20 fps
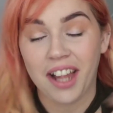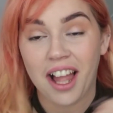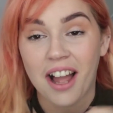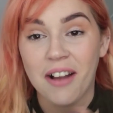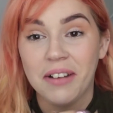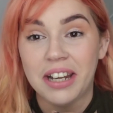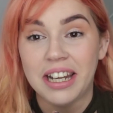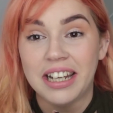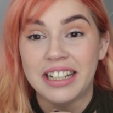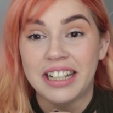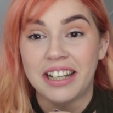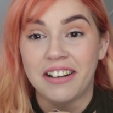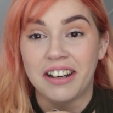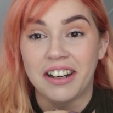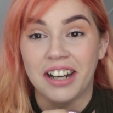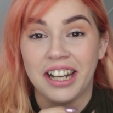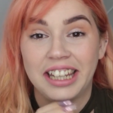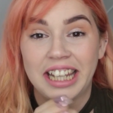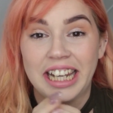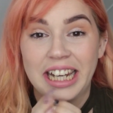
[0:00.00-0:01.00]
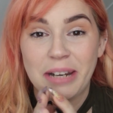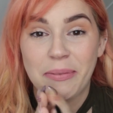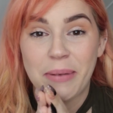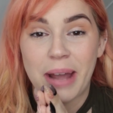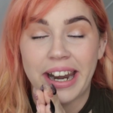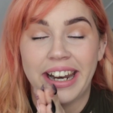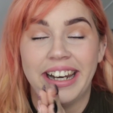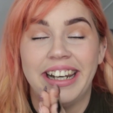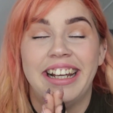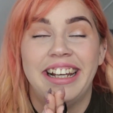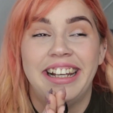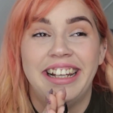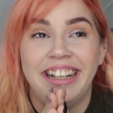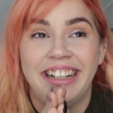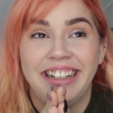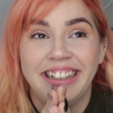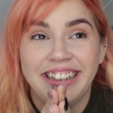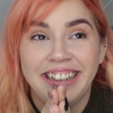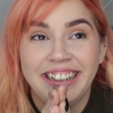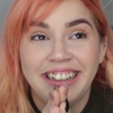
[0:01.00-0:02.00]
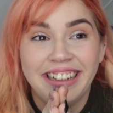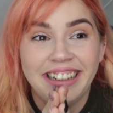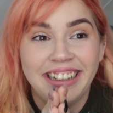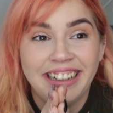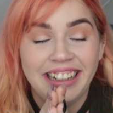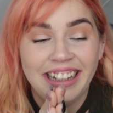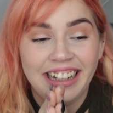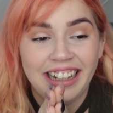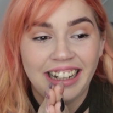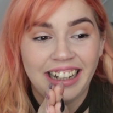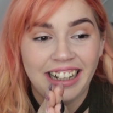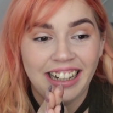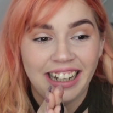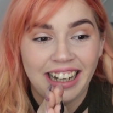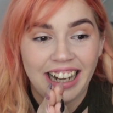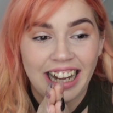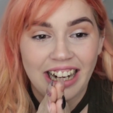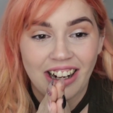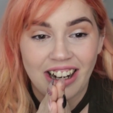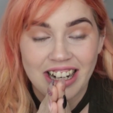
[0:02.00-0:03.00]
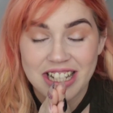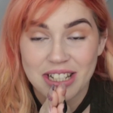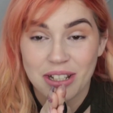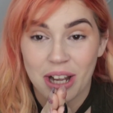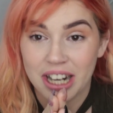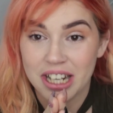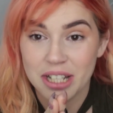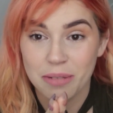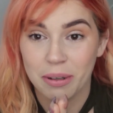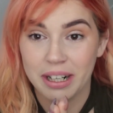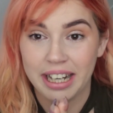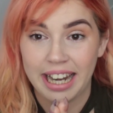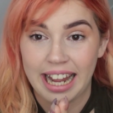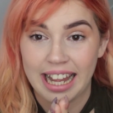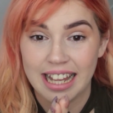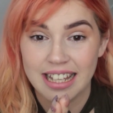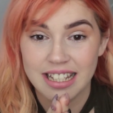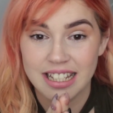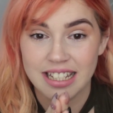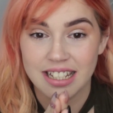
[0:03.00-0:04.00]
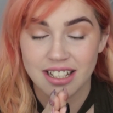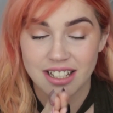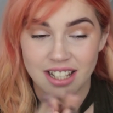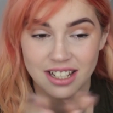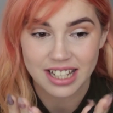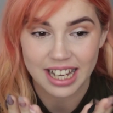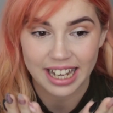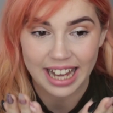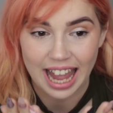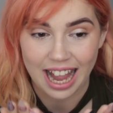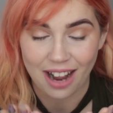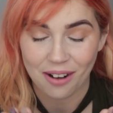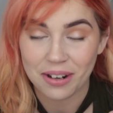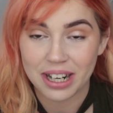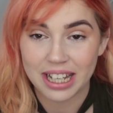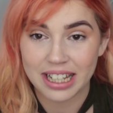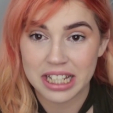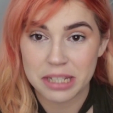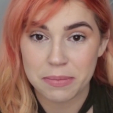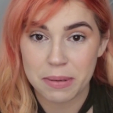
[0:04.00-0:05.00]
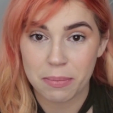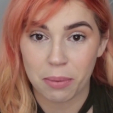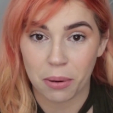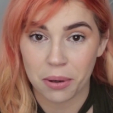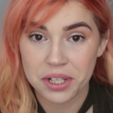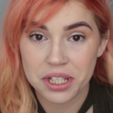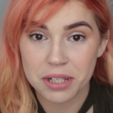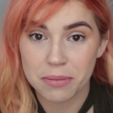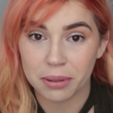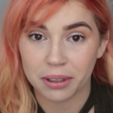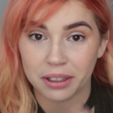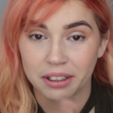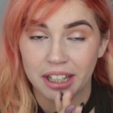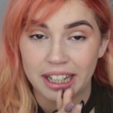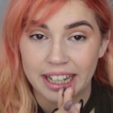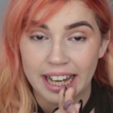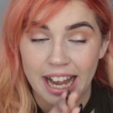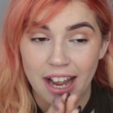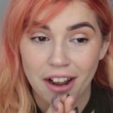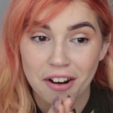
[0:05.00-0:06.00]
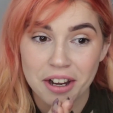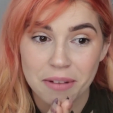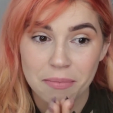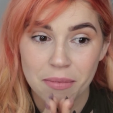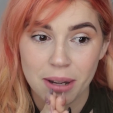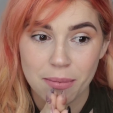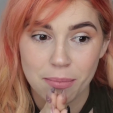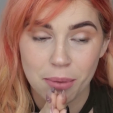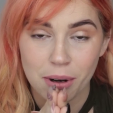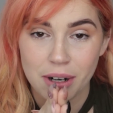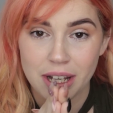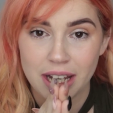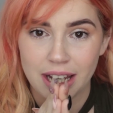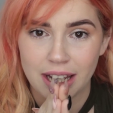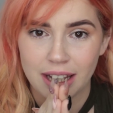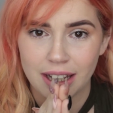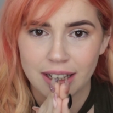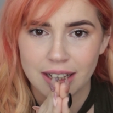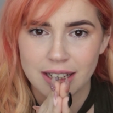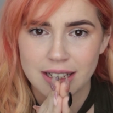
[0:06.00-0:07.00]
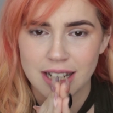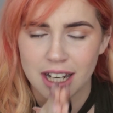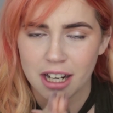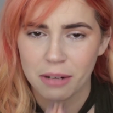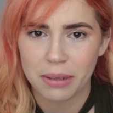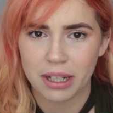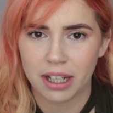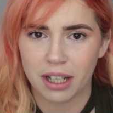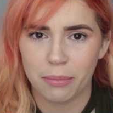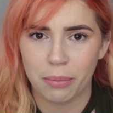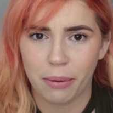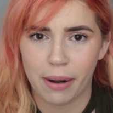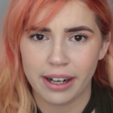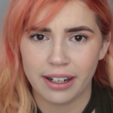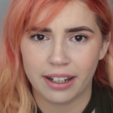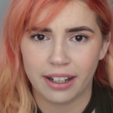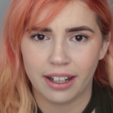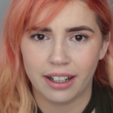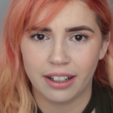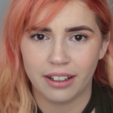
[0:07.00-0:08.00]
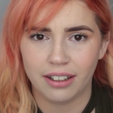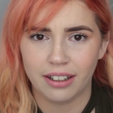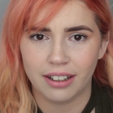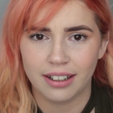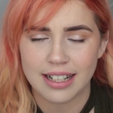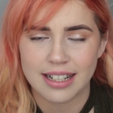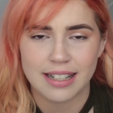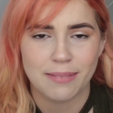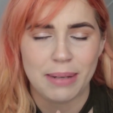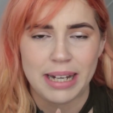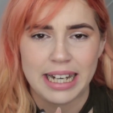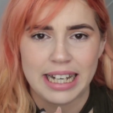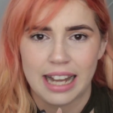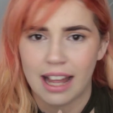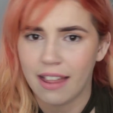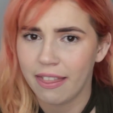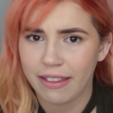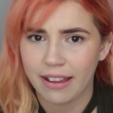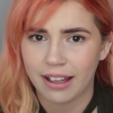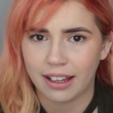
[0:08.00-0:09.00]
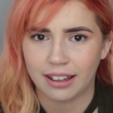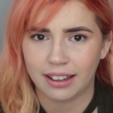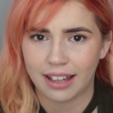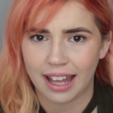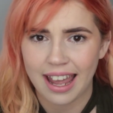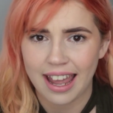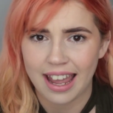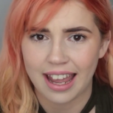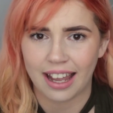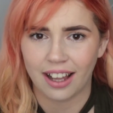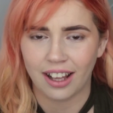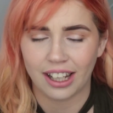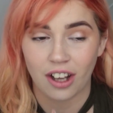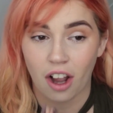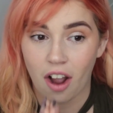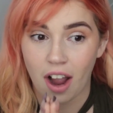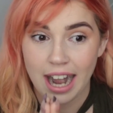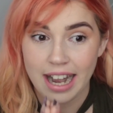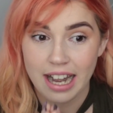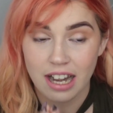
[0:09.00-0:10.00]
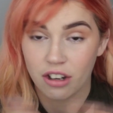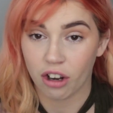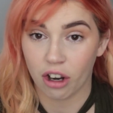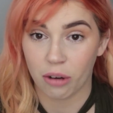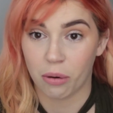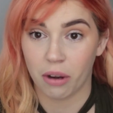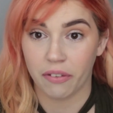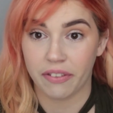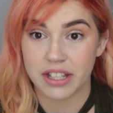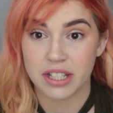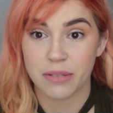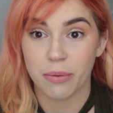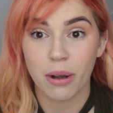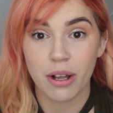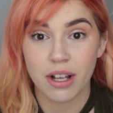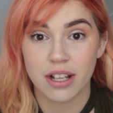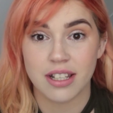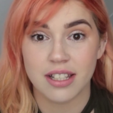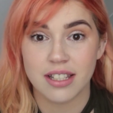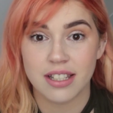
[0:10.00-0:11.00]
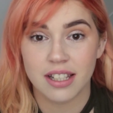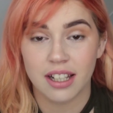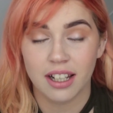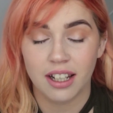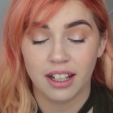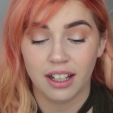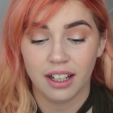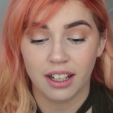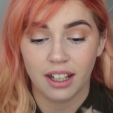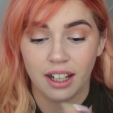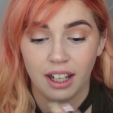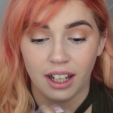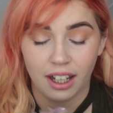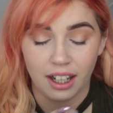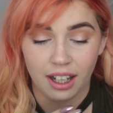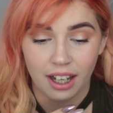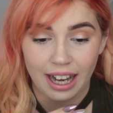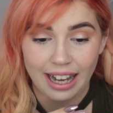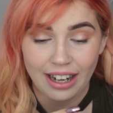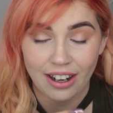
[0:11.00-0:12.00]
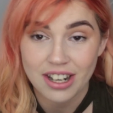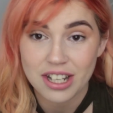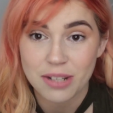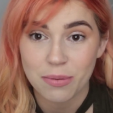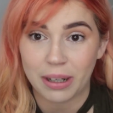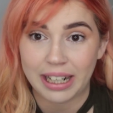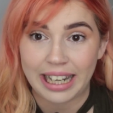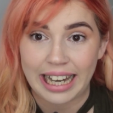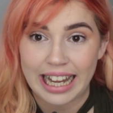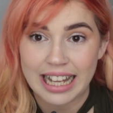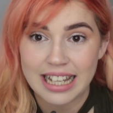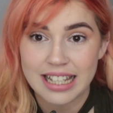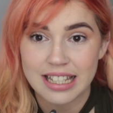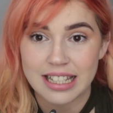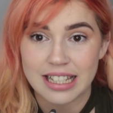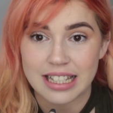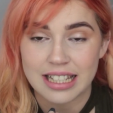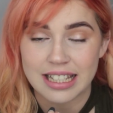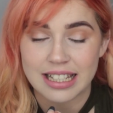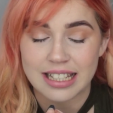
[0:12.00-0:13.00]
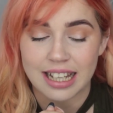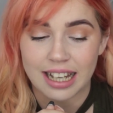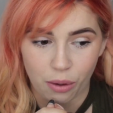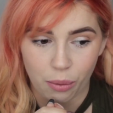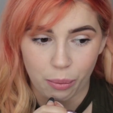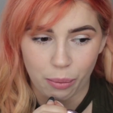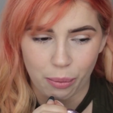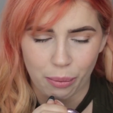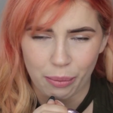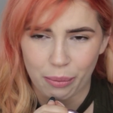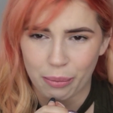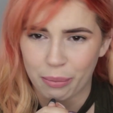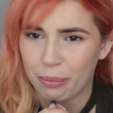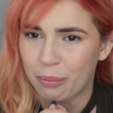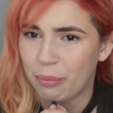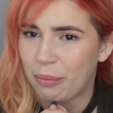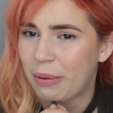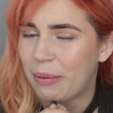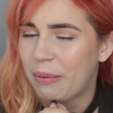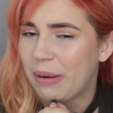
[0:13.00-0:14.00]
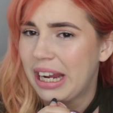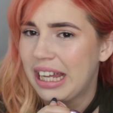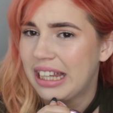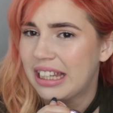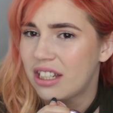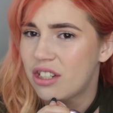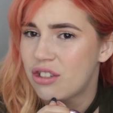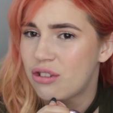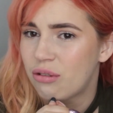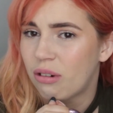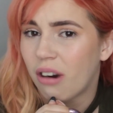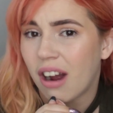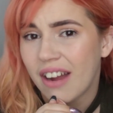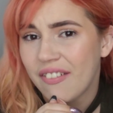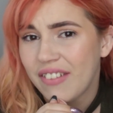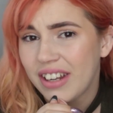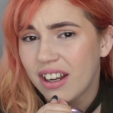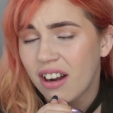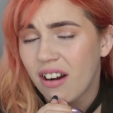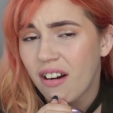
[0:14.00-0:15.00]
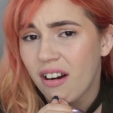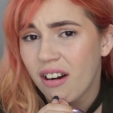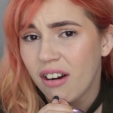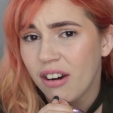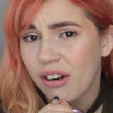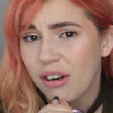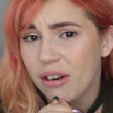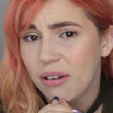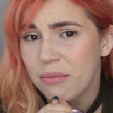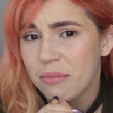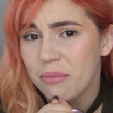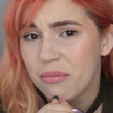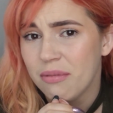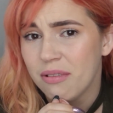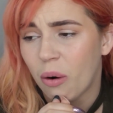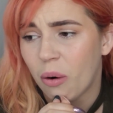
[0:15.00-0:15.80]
I'm getting teary, I think about it. And I just wanted answers, because I was like, how can this be possible? Like how can my body tell me I'm pregnant and then be nothing there? Like I didn't know what this was, and I just wanted answers. We were either driving home